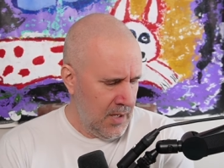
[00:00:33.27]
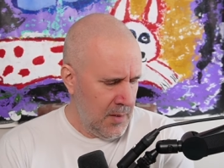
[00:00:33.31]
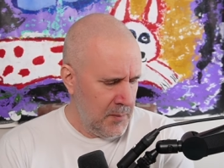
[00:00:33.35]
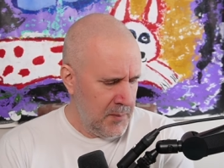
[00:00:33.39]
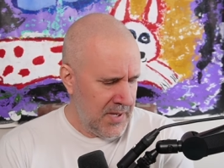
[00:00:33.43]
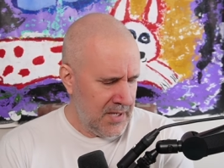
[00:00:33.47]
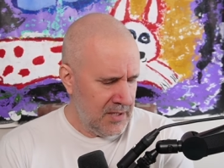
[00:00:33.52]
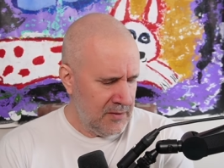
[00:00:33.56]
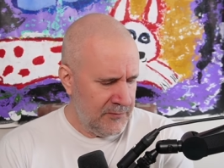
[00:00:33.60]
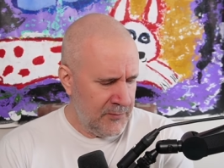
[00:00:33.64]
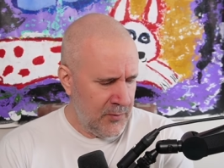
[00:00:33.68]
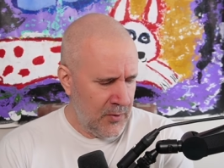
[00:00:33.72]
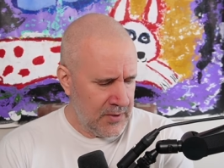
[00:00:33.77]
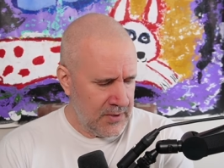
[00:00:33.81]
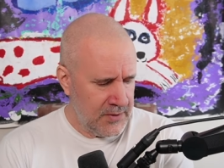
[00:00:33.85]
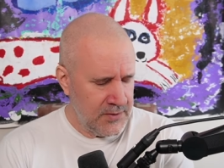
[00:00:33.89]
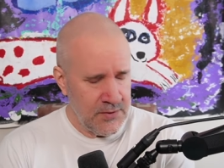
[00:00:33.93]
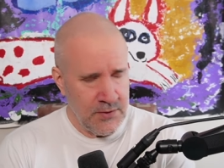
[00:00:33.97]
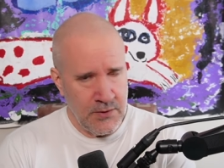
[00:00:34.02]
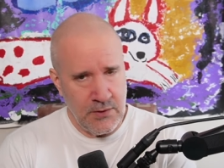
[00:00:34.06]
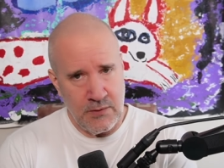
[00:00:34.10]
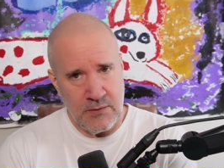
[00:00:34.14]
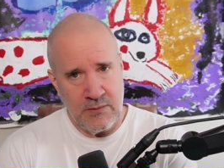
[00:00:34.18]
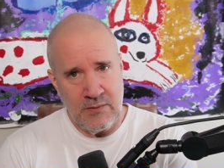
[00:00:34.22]
Mental
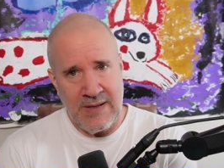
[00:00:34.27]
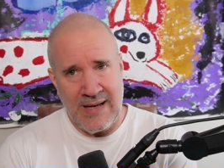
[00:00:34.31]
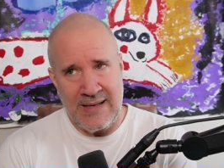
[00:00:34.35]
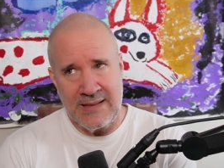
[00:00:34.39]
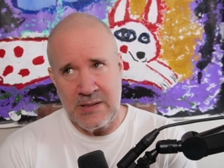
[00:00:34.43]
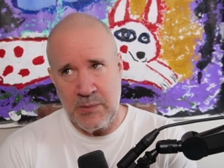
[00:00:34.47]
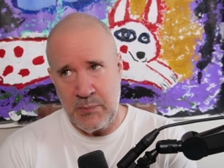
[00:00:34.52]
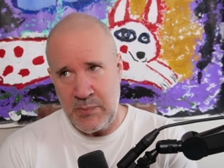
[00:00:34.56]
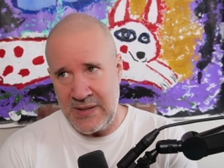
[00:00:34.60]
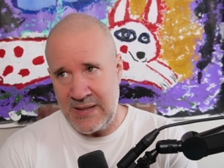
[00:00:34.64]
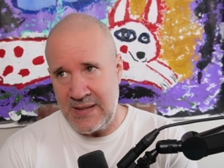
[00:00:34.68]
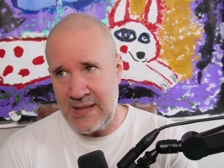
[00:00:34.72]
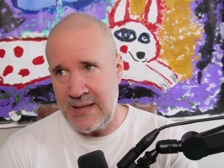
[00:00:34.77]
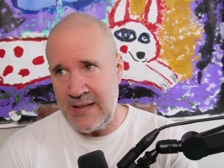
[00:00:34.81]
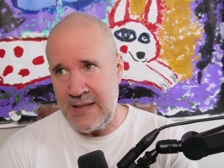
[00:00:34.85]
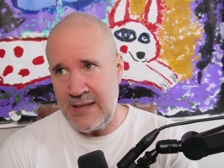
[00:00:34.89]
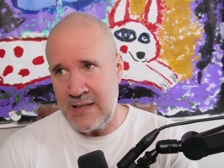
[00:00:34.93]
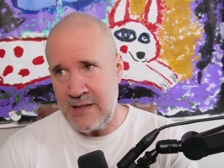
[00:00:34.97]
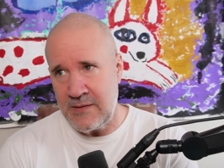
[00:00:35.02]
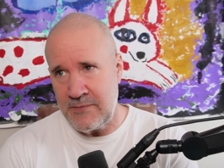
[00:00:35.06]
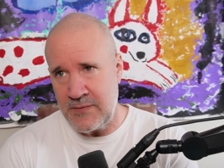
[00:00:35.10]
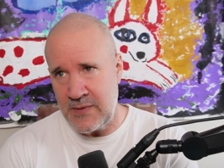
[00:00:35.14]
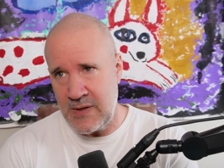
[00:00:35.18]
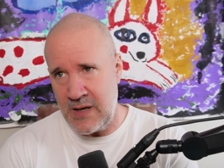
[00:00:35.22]
fortitude. At the
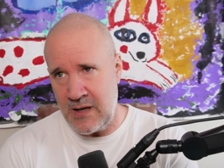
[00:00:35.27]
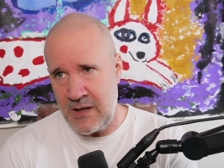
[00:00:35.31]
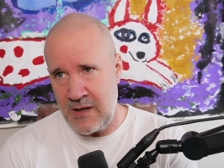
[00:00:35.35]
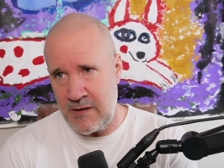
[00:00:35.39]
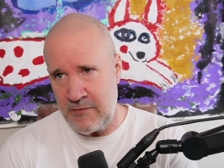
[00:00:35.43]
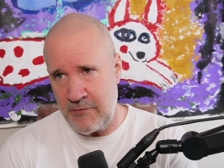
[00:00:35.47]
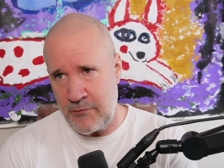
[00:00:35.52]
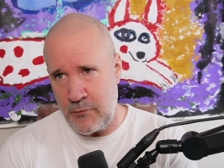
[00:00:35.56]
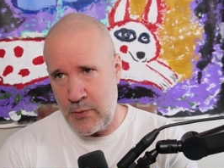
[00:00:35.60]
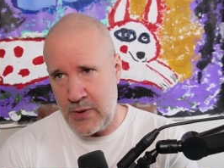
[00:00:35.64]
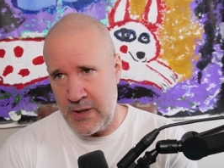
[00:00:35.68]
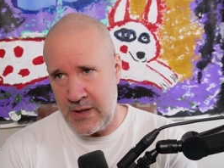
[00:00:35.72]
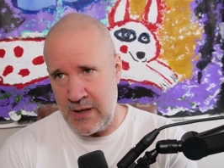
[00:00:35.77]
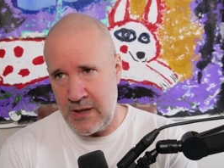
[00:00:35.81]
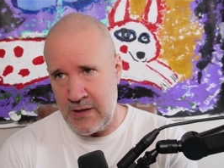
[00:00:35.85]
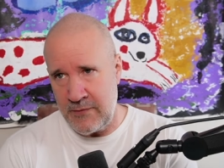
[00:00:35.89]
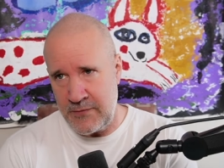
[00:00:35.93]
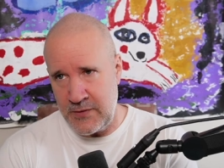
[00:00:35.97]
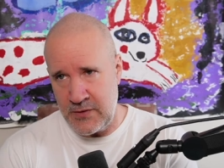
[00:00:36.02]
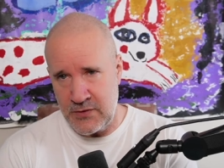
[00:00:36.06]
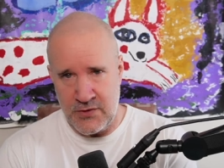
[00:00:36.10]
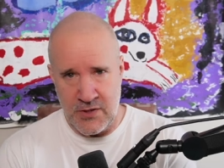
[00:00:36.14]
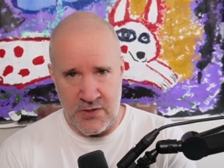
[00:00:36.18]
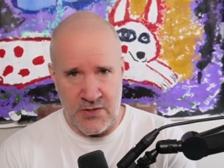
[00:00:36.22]
beginning of, of where,
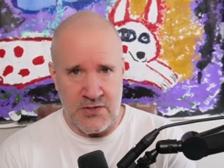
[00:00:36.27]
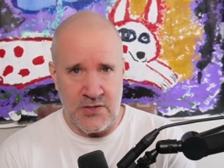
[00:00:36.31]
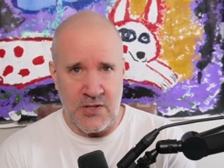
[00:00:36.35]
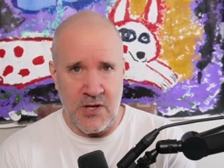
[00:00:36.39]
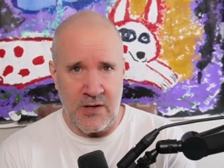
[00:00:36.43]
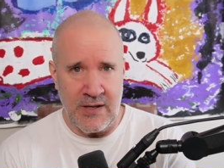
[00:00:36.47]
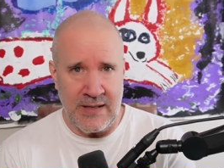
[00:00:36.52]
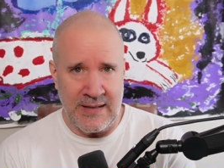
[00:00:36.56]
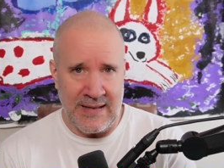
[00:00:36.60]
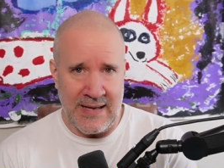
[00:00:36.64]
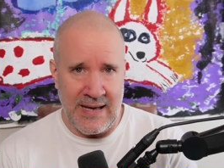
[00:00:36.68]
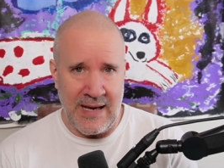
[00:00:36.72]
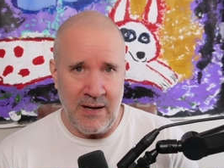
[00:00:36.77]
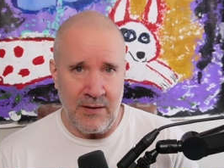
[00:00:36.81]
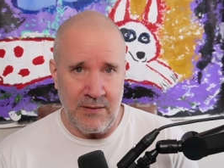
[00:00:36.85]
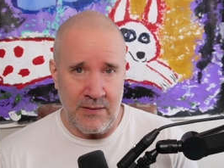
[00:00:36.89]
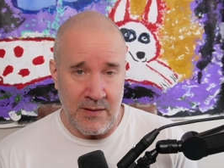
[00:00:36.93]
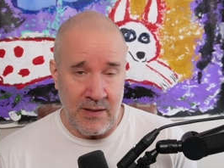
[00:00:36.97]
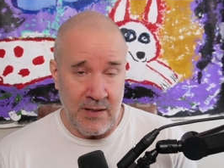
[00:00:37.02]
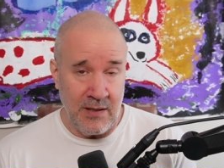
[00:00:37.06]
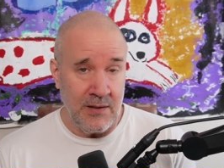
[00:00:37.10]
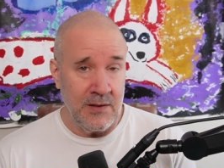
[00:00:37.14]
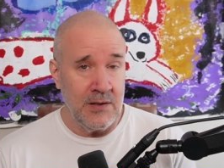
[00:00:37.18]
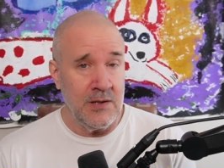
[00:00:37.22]
if you're just starting out,
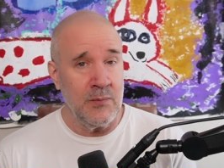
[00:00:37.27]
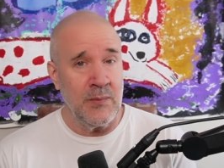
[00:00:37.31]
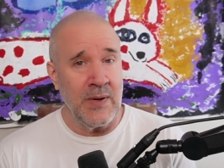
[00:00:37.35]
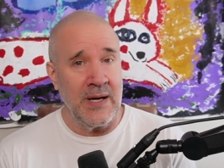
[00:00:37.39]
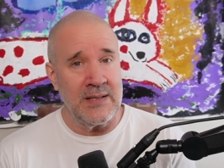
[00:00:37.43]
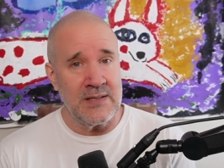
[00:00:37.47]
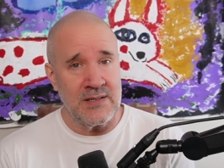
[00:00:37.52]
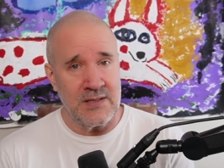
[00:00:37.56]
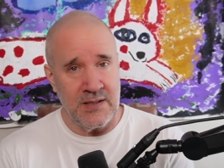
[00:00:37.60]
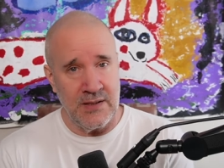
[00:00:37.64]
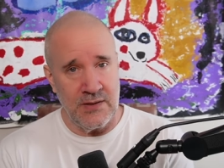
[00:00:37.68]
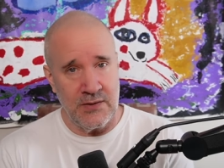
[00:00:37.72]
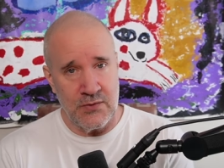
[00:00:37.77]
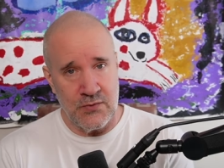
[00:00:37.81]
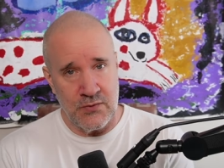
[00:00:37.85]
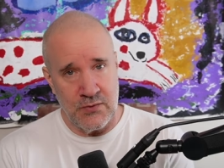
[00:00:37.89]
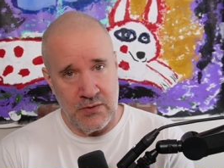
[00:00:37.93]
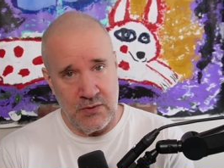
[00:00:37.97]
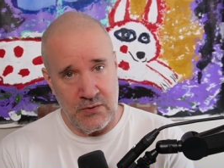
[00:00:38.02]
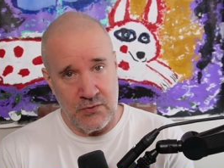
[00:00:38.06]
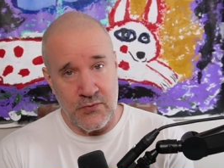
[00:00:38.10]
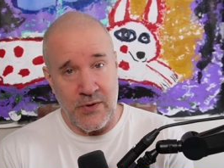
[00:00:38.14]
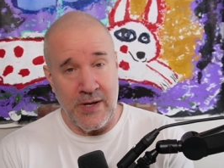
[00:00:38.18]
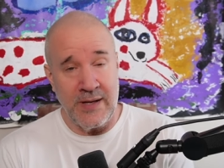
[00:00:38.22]
you might see
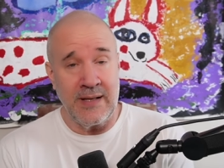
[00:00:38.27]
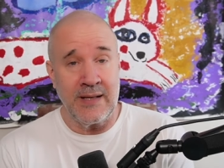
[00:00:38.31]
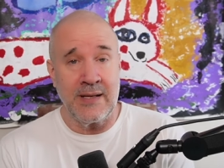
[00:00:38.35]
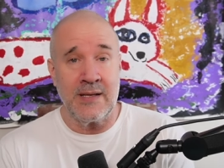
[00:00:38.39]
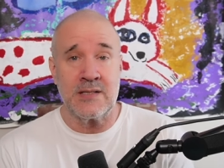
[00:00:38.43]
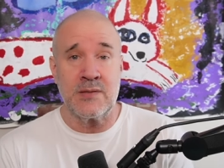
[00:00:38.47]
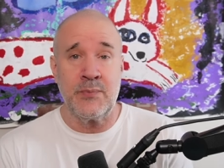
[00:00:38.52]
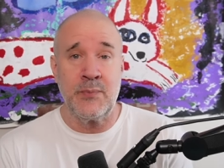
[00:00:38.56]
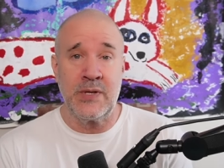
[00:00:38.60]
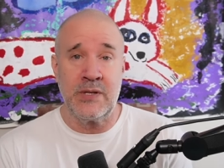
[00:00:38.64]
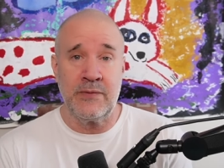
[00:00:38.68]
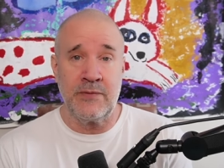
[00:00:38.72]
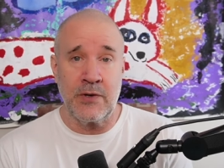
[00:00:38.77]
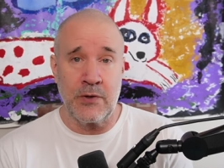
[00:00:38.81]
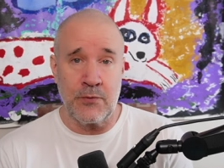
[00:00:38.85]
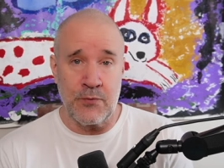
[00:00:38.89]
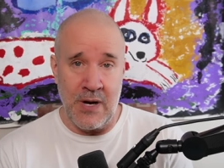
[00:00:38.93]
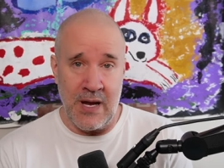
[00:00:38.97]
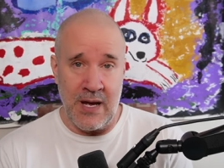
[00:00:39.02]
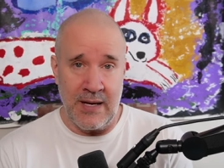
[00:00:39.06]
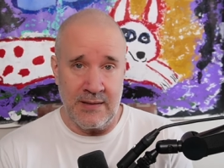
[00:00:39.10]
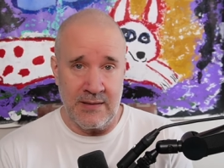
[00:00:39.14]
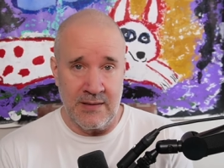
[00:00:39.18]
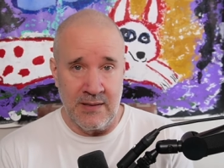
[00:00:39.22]
trading as a bit of a
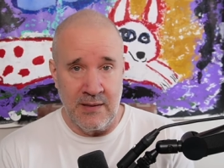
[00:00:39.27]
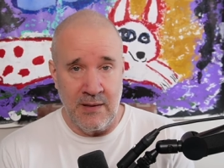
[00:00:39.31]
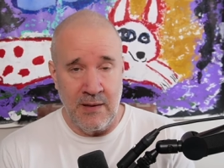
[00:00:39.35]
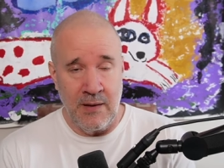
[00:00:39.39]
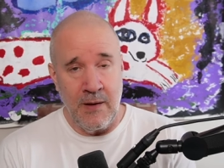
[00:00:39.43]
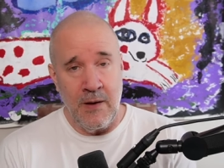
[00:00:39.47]
grind.